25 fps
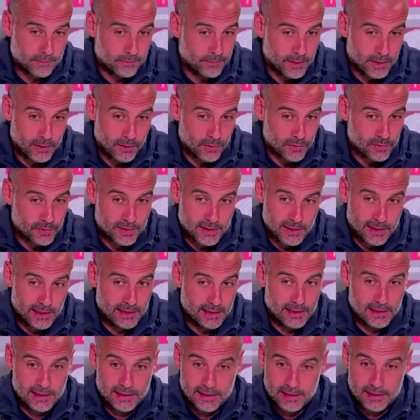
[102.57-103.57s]
because he
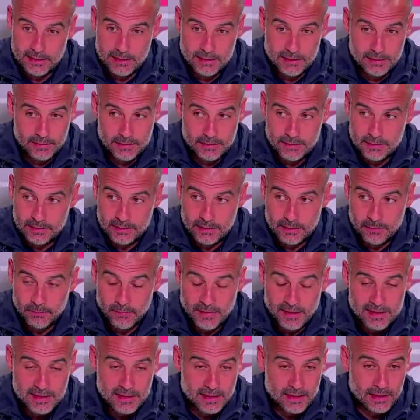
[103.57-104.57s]
did
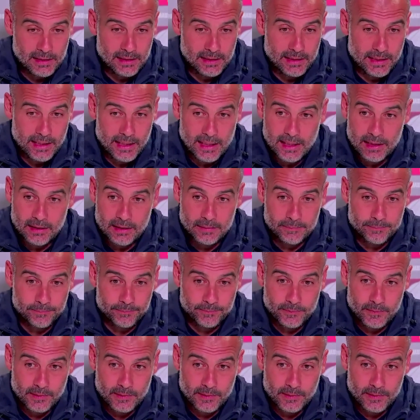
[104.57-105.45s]
amazingly there,